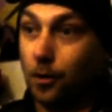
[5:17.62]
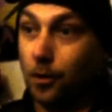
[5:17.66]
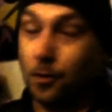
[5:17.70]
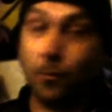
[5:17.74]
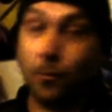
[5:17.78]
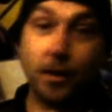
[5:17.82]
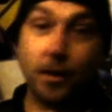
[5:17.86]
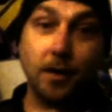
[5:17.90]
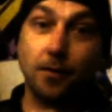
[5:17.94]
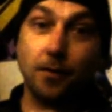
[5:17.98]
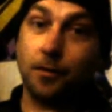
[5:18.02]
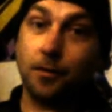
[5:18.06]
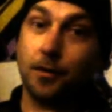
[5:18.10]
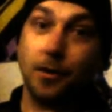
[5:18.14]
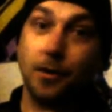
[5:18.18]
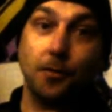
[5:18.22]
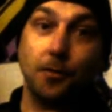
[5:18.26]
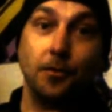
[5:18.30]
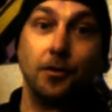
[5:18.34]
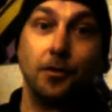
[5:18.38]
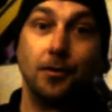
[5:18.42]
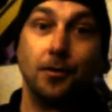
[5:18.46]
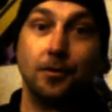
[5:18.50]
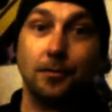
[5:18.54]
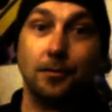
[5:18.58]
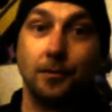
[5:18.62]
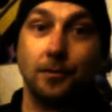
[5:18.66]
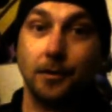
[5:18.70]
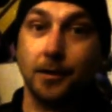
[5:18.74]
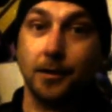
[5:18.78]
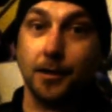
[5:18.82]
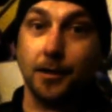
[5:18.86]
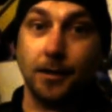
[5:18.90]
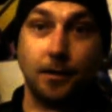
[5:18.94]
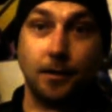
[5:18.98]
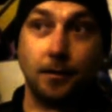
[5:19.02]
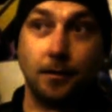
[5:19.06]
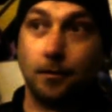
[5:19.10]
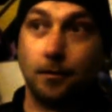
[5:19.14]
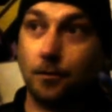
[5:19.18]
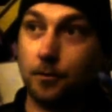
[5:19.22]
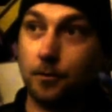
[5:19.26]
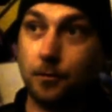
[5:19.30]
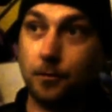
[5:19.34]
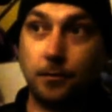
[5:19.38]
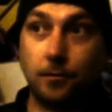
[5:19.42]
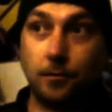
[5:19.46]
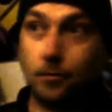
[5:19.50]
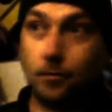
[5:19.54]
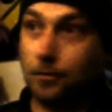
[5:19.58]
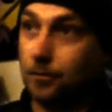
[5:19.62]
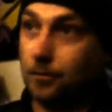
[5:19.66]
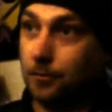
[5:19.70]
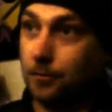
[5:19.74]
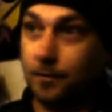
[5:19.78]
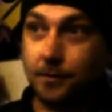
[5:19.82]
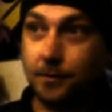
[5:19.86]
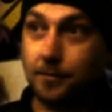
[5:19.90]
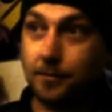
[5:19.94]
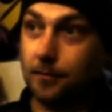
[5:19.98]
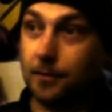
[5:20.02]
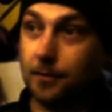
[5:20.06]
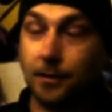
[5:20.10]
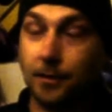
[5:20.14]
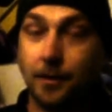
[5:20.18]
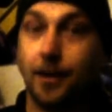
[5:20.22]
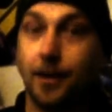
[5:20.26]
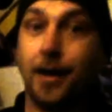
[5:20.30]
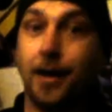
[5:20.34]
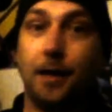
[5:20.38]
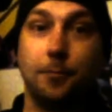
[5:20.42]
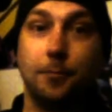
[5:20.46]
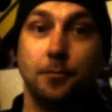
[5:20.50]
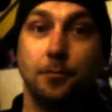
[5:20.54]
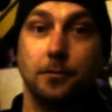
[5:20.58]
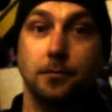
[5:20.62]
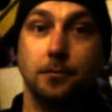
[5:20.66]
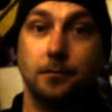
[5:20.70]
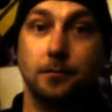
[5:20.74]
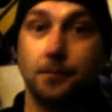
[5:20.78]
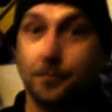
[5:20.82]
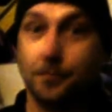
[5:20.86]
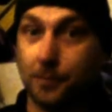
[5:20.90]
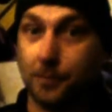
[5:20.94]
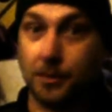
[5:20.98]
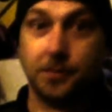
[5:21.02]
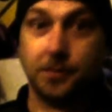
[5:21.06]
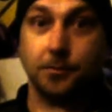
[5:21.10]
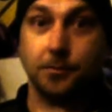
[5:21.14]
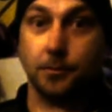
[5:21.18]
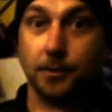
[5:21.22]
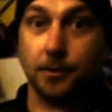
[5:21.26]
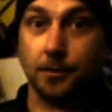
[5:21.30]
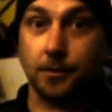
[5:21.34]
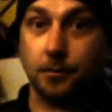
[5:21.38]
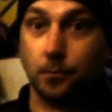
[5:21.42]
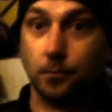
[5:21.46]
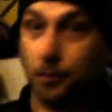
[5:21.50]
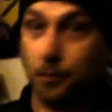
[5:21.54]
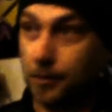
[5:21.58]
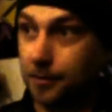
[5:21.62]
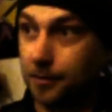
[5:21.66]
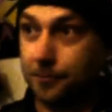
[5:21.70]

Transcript: And don't beat yourself up for it. Now, I don't know.